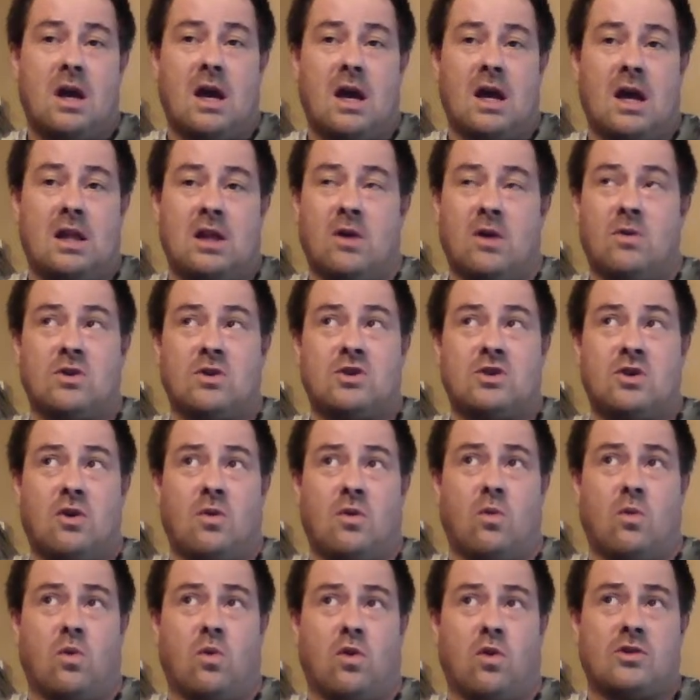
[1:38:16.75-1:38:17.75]
And there was no
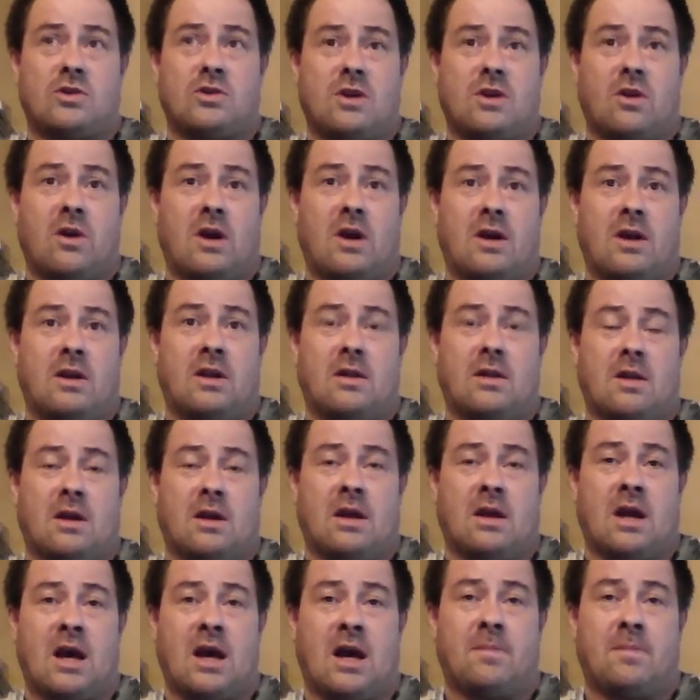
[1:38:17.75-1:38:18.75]
wars or anything
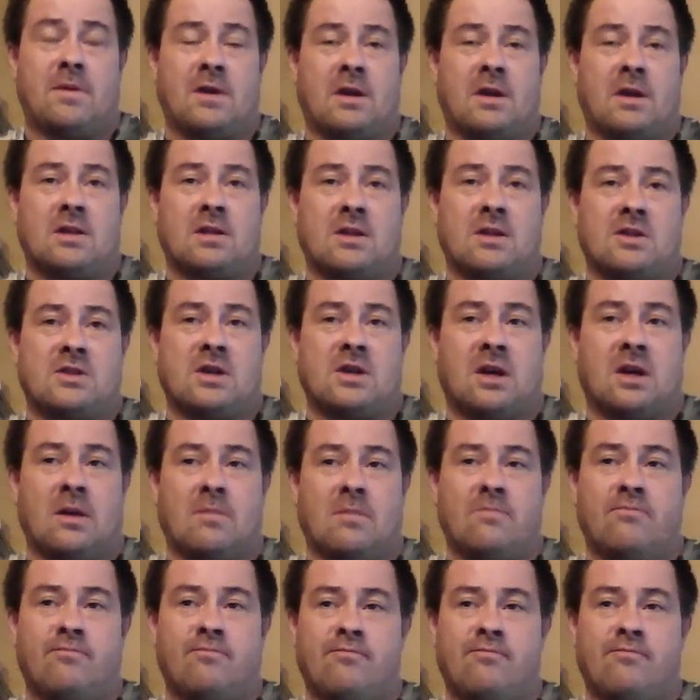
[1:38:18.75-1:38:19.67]
happening at the time.